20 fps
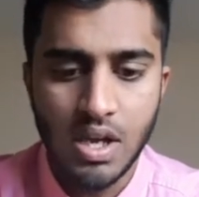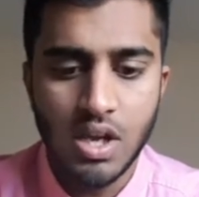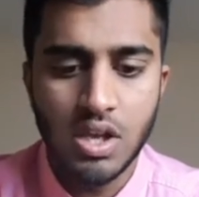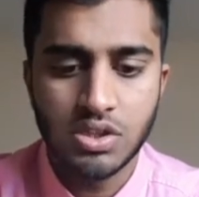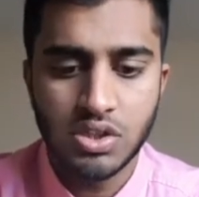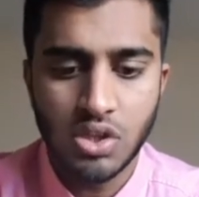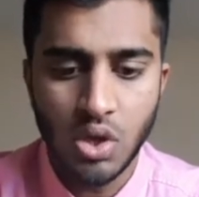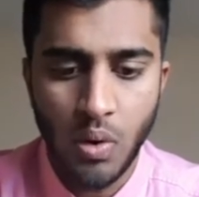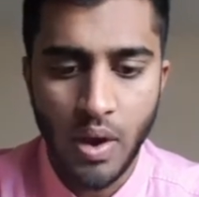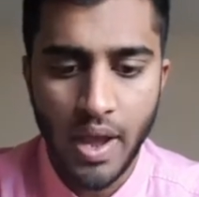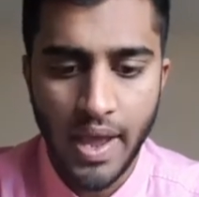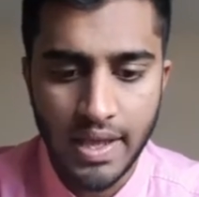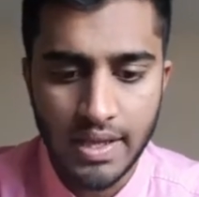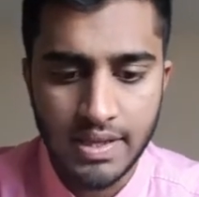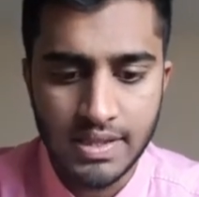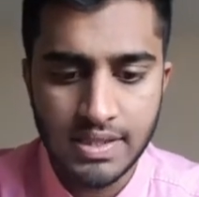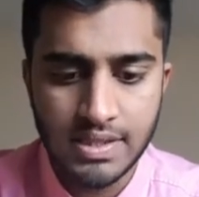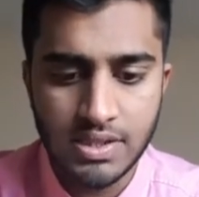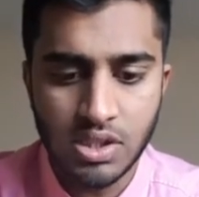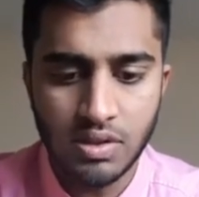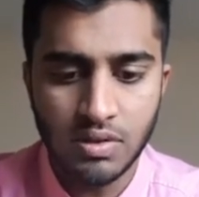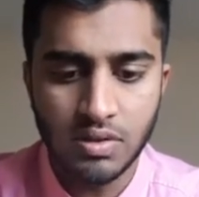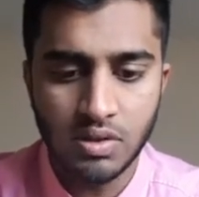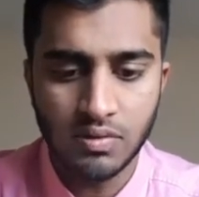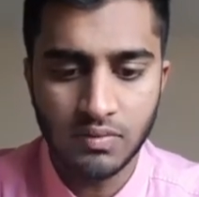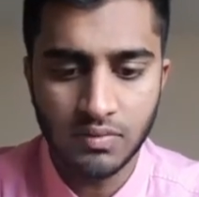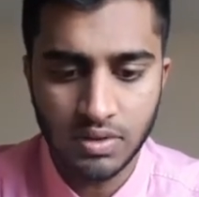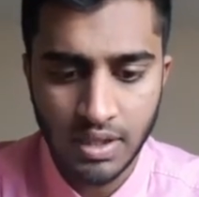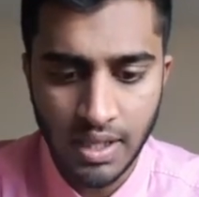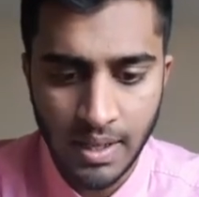So hence
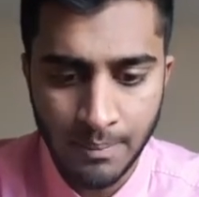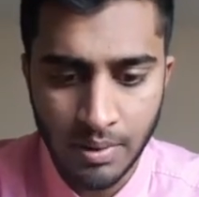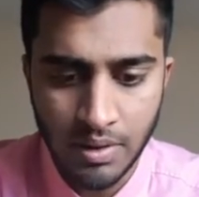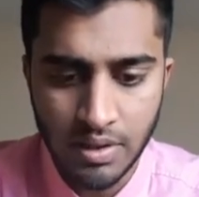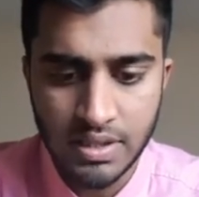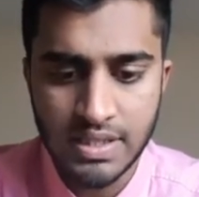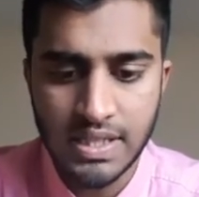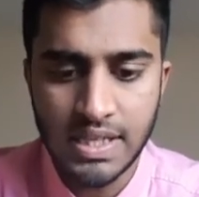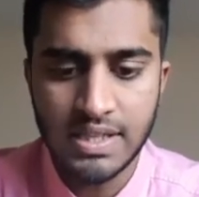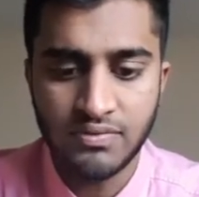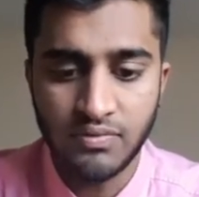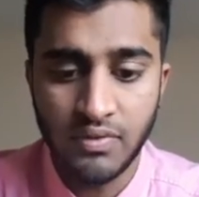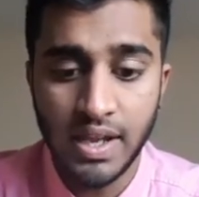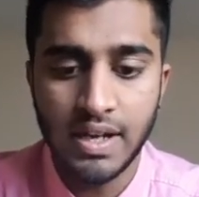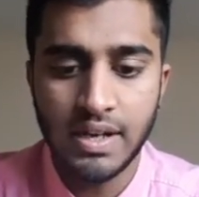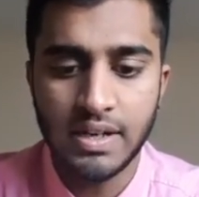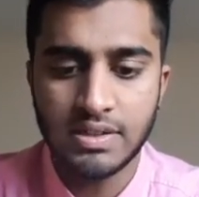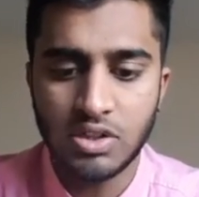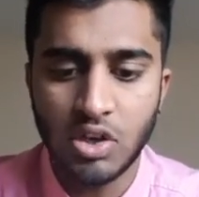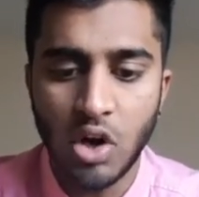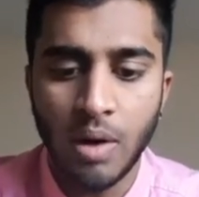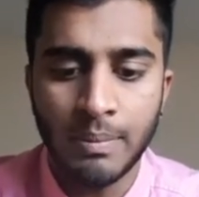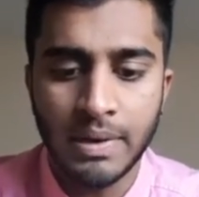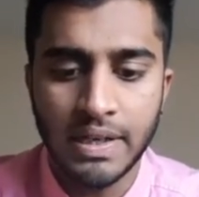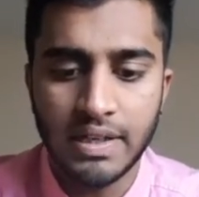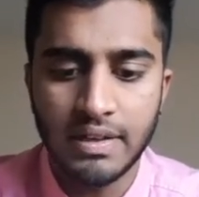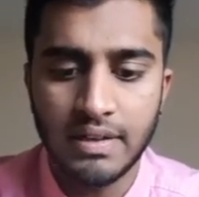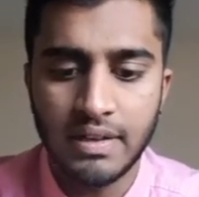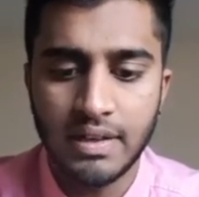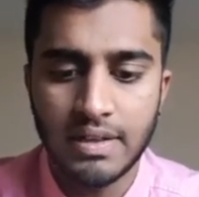they purchase various raw
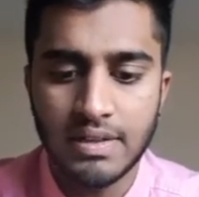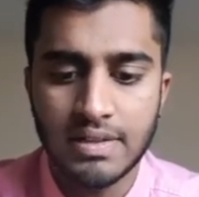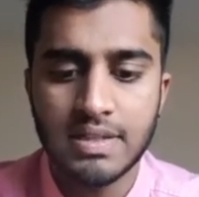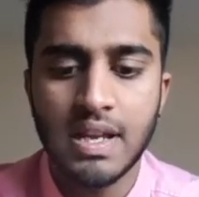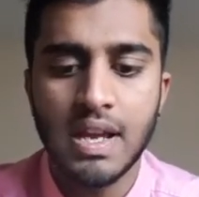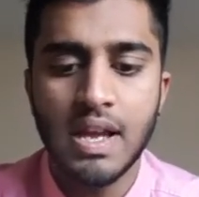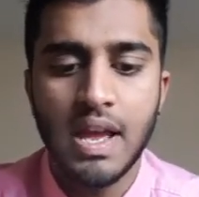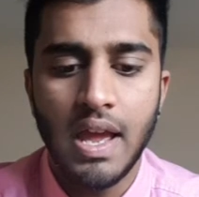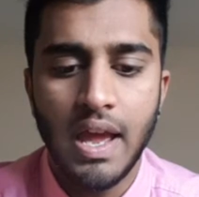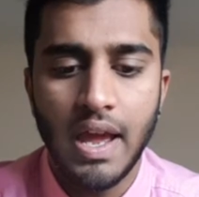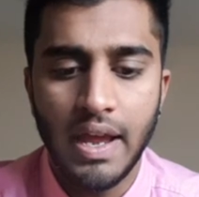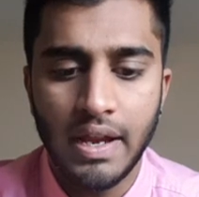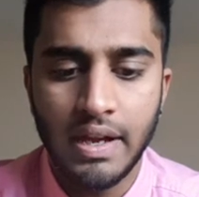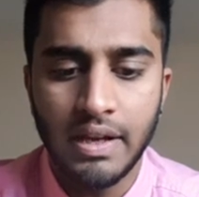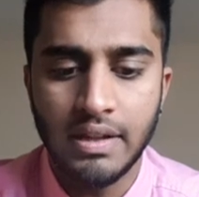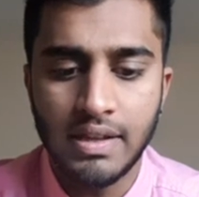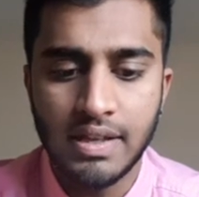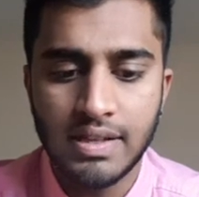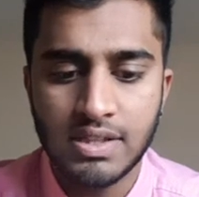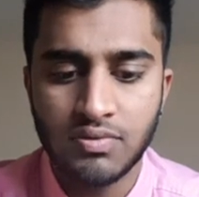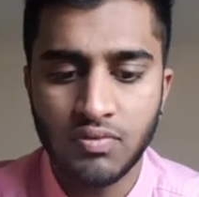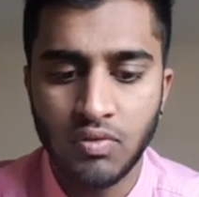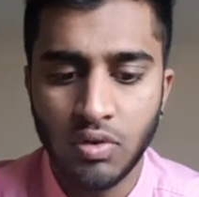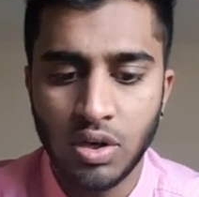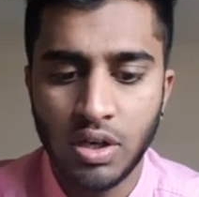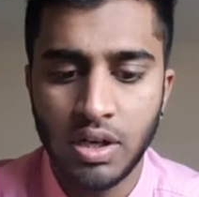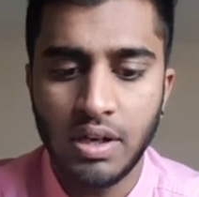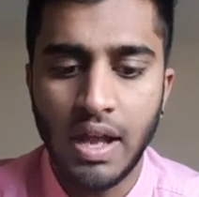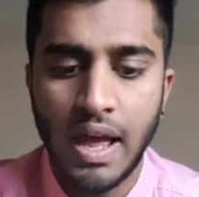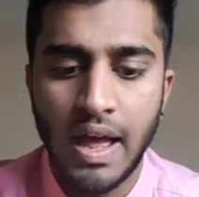materials, and this
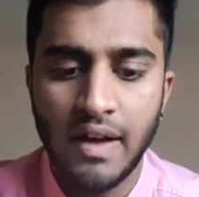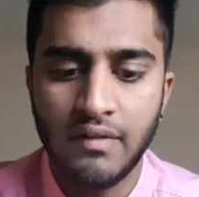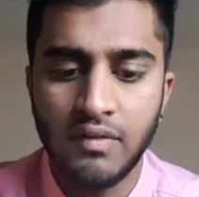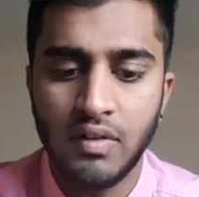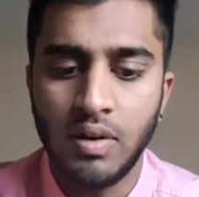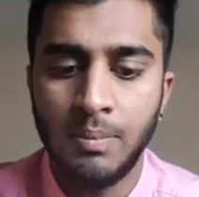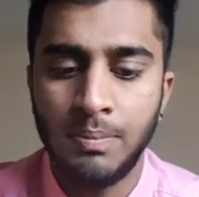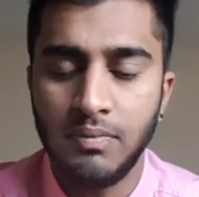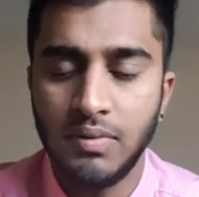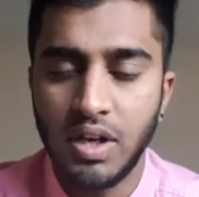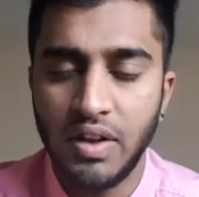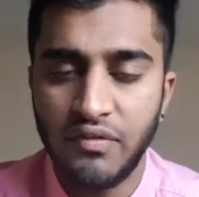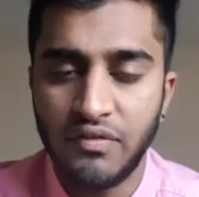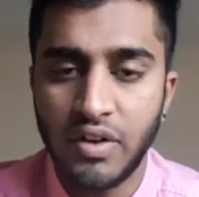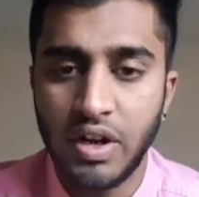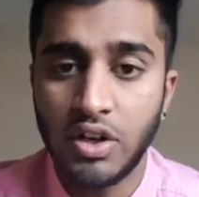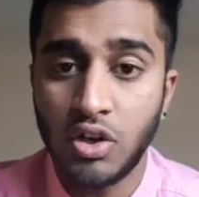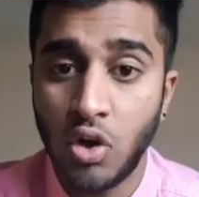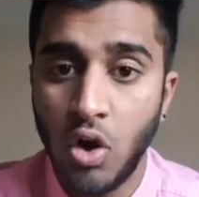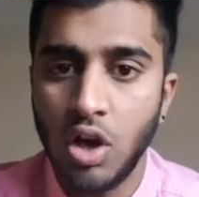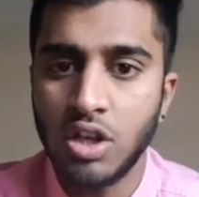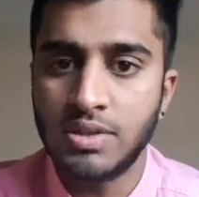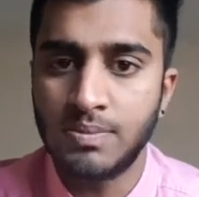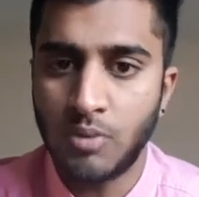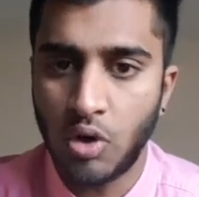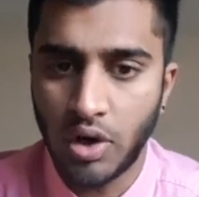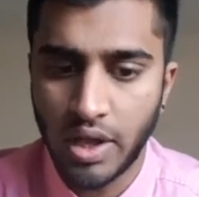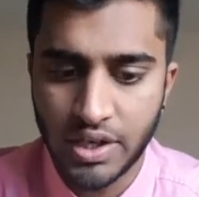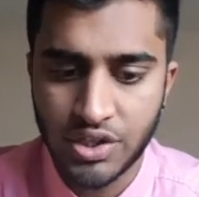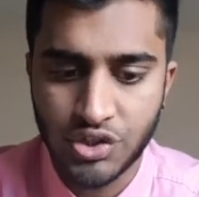would have different cost
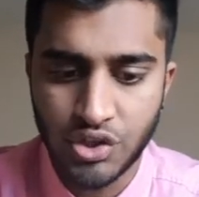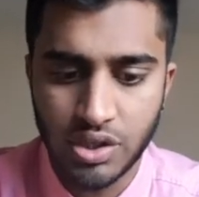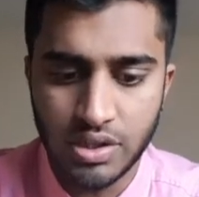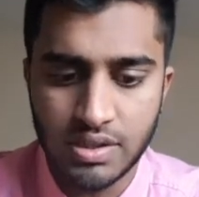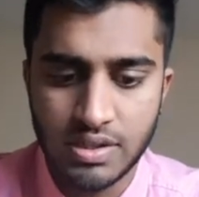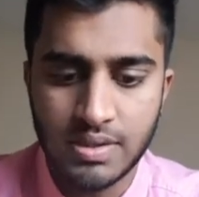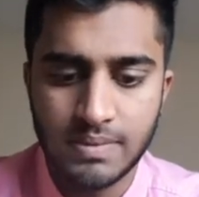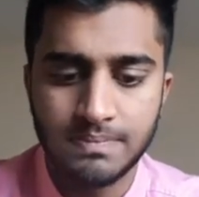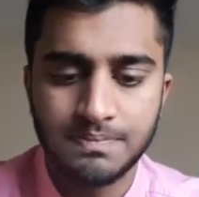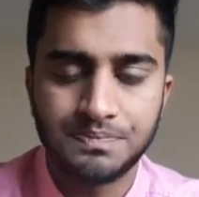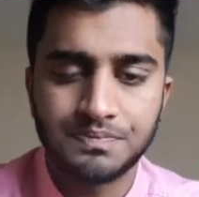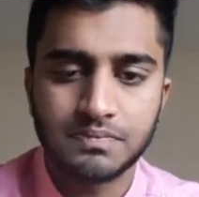productions.